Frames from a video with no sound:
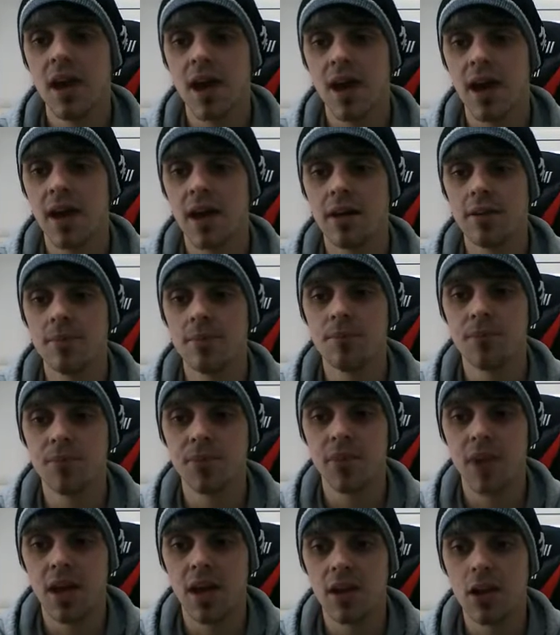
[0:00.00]
and
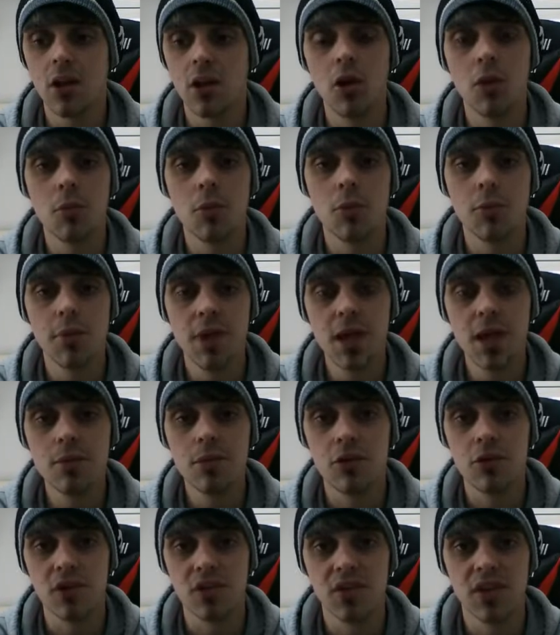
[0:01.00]
a lot more
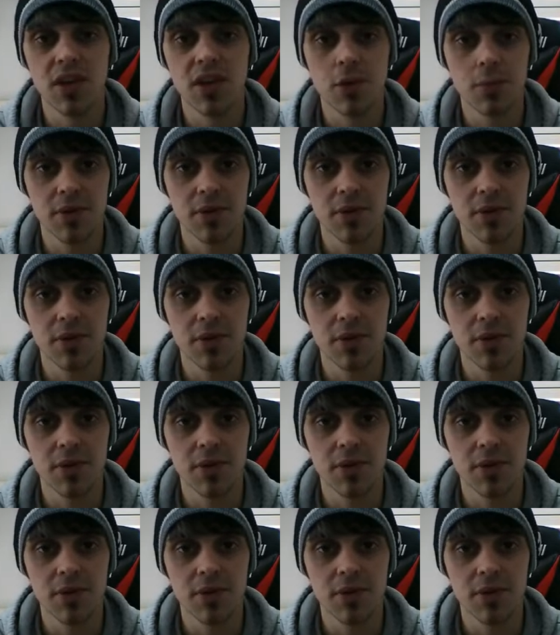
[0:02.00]
people are seeing the